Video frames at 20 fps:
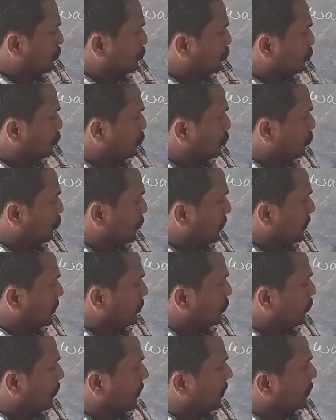2
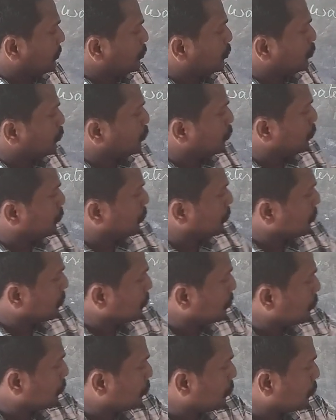into 1 2
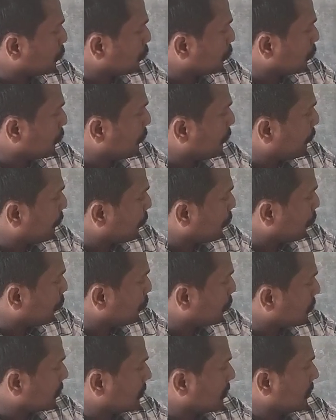to
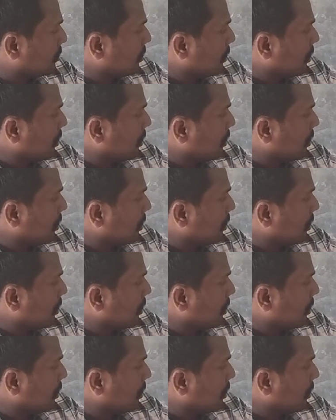4